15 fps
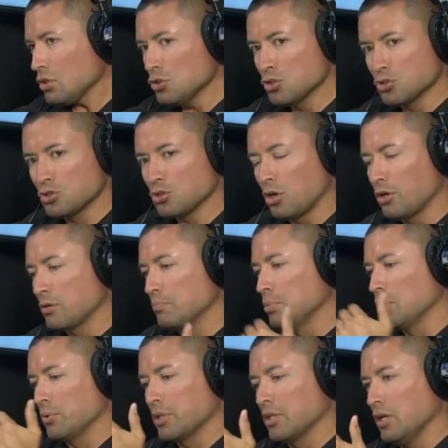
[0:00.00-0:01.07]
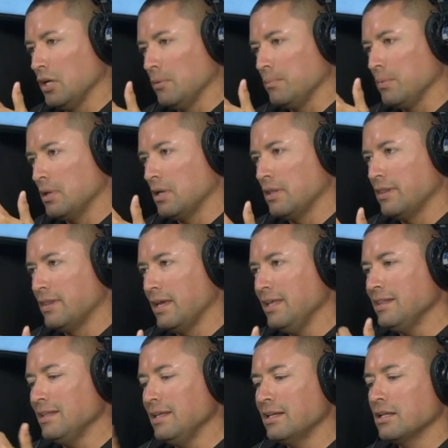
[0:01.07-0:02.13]
just started blowing up, and they
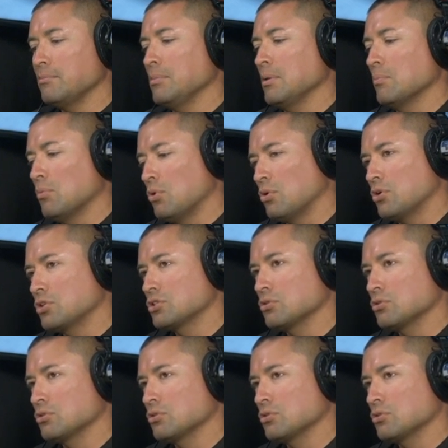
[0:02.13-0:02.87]
needed me more.